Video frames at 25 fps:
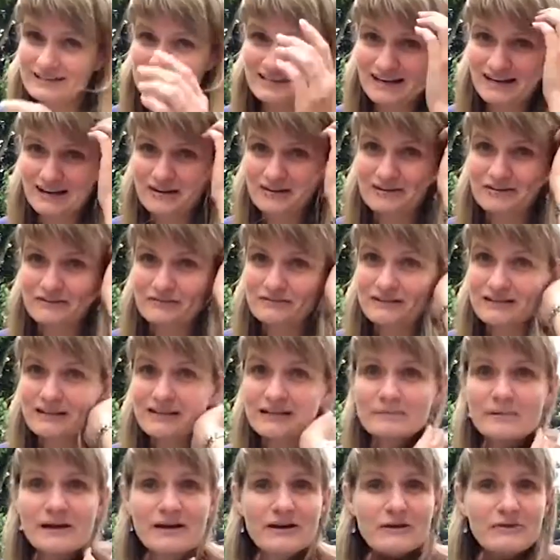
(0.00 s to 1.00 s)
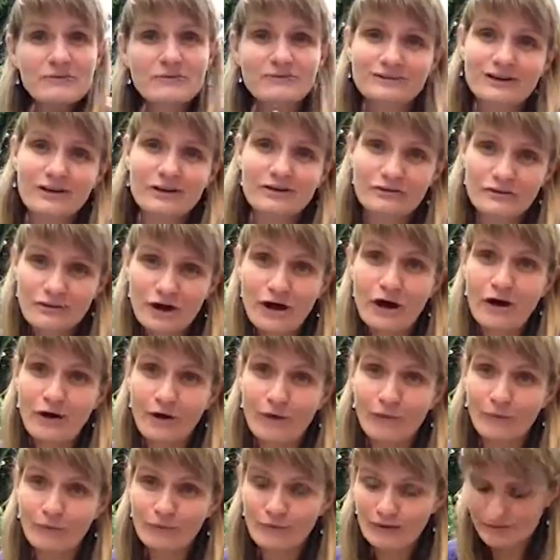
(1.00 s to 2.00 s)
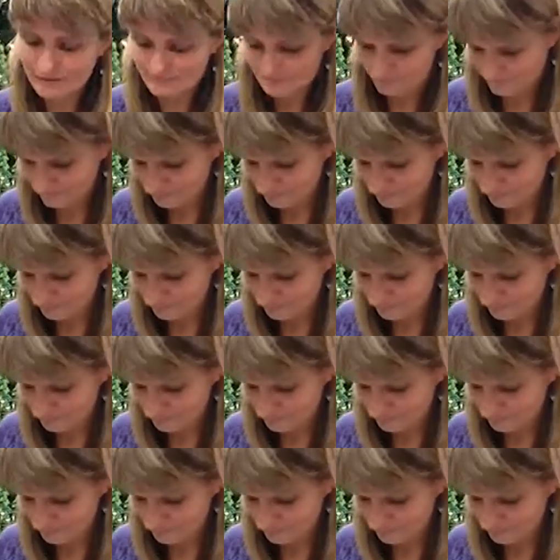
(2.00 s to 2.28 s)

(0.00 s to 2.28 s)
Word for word: tired of knitting my own, although